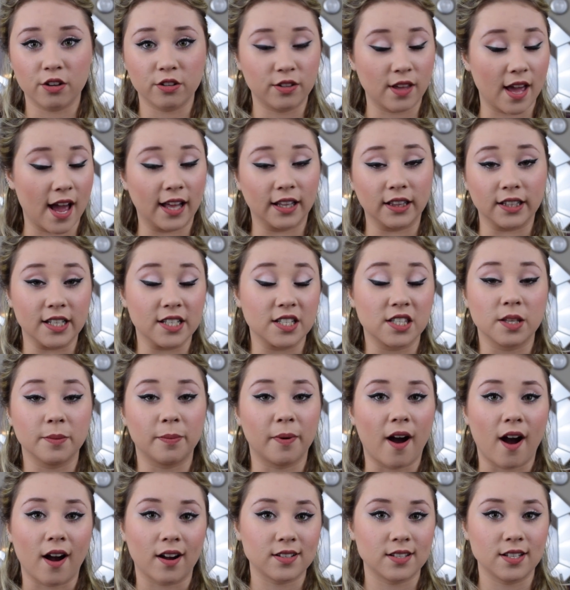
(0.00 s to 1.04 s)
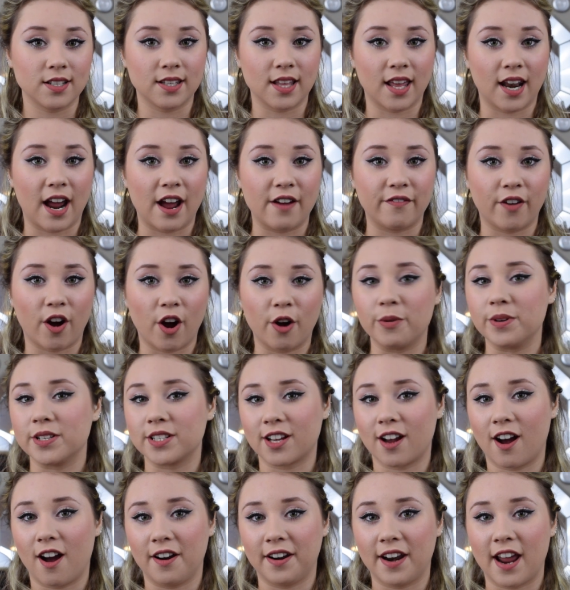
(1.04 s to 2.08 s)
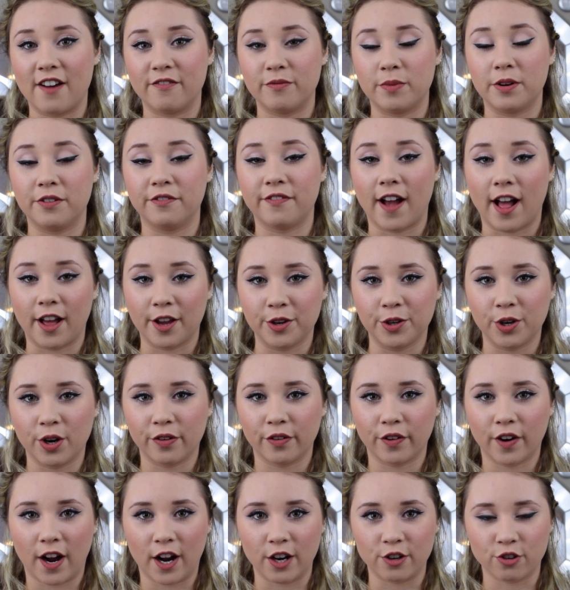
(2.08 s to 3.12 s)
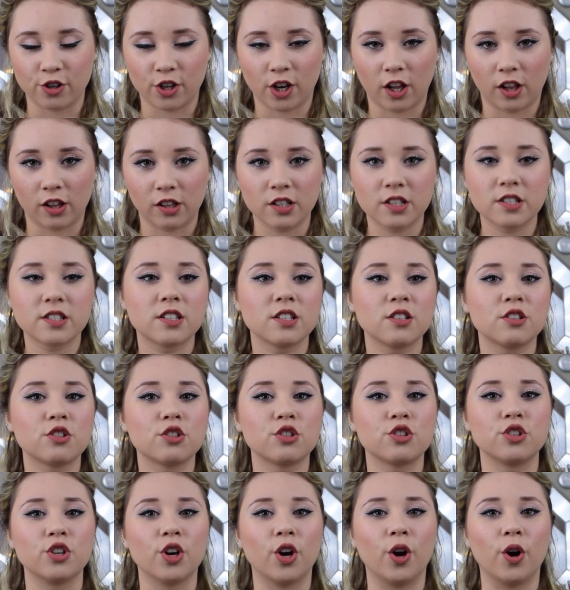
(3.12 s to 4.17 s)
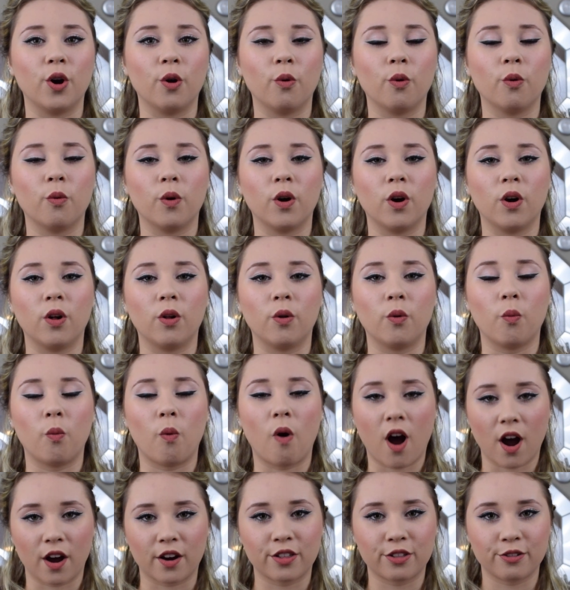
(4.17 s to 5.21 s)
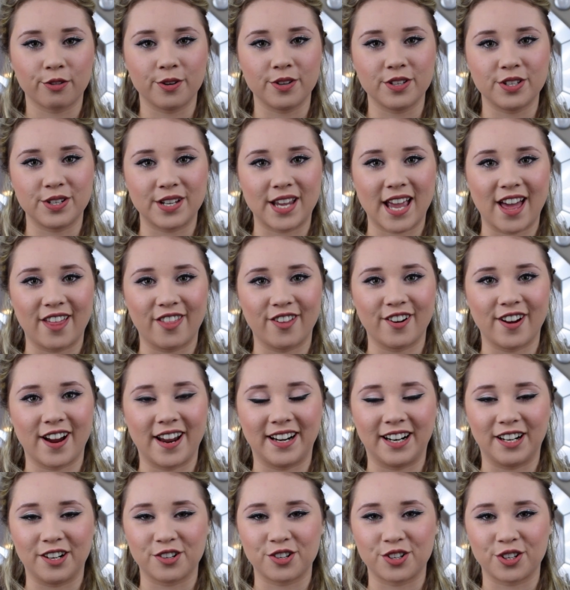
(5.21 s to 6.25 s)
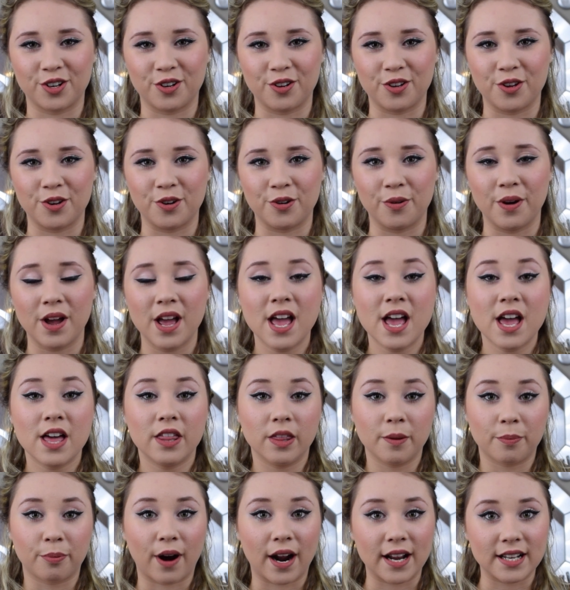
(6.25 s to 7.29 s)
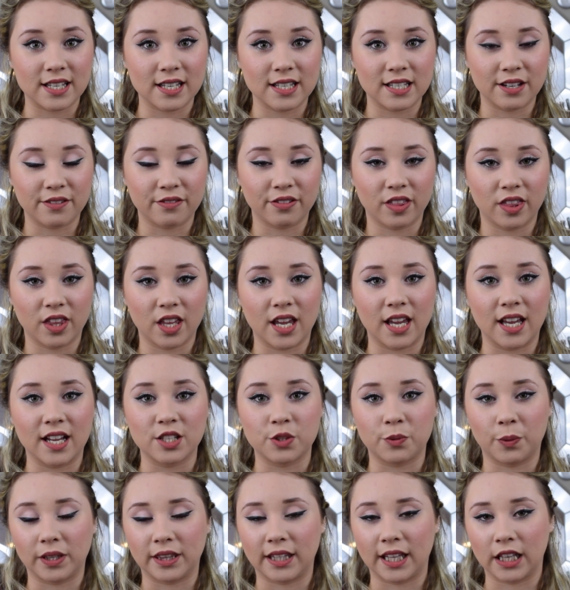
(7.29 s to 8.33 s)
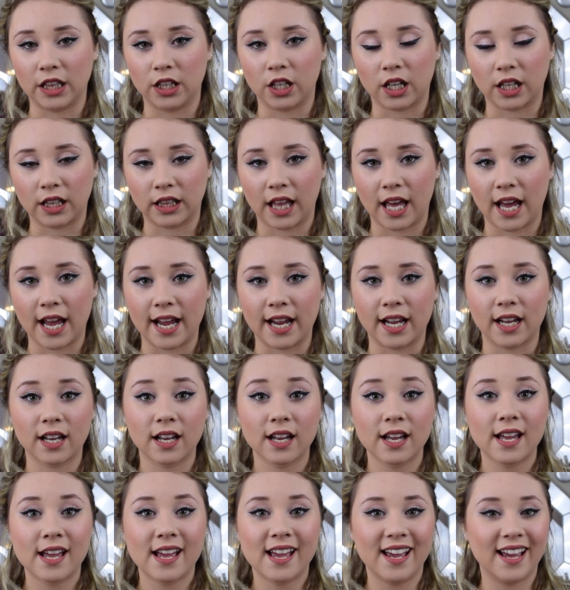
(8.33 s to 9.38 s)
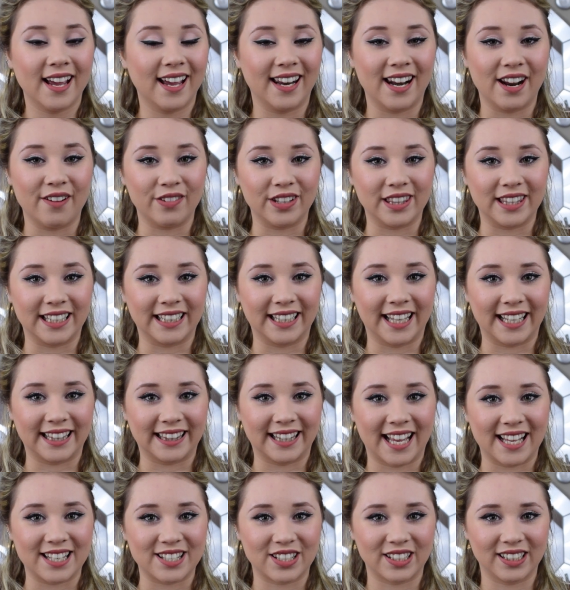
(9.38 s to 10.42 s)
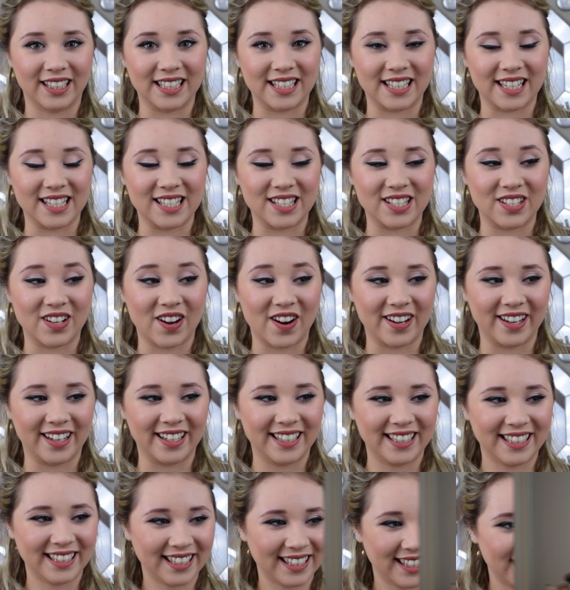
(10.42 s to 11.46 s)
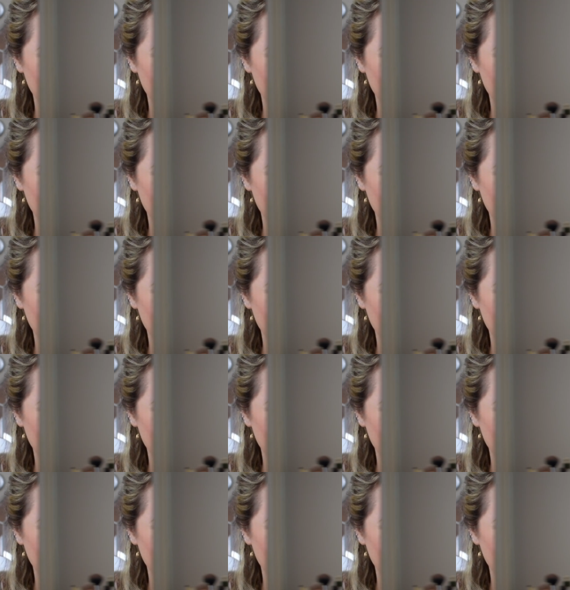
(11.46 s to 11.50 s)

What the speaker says: At least the boxes that I've always gotten have been valued over $100. So we'll walk through it together and I'll show you the prices of things, what they look like, and everything like that. So let's get started.